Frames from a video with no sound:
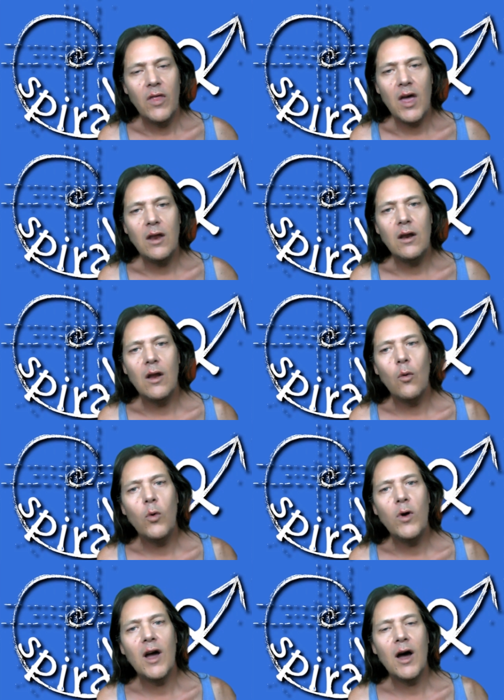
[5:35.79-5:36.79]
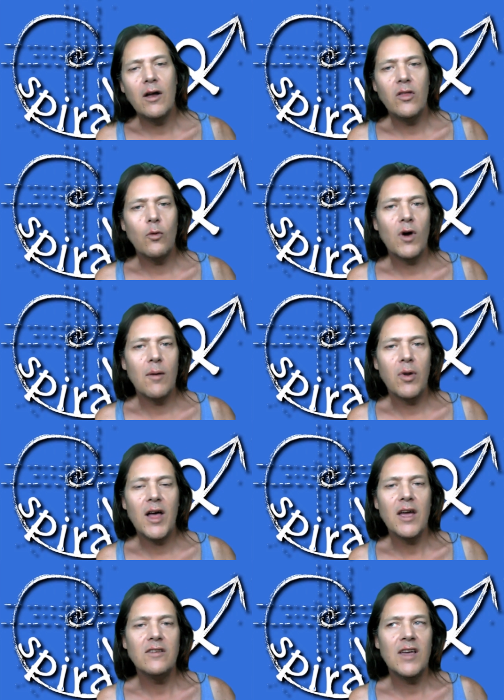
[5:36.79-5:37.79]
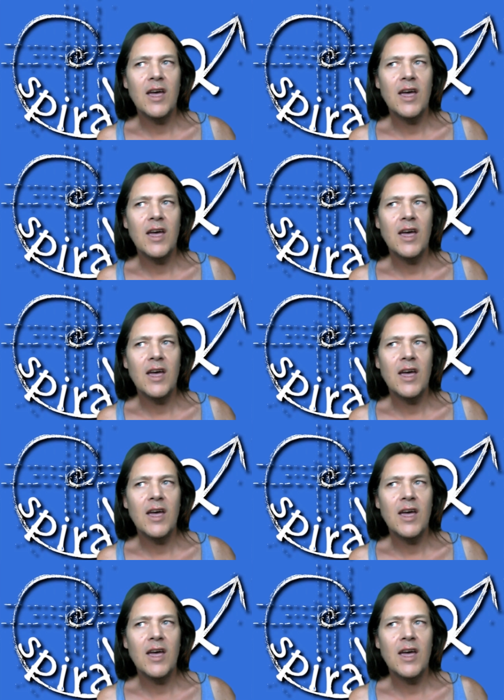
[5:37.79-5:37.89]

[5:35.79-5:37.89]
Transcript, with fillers: then we are in the right place.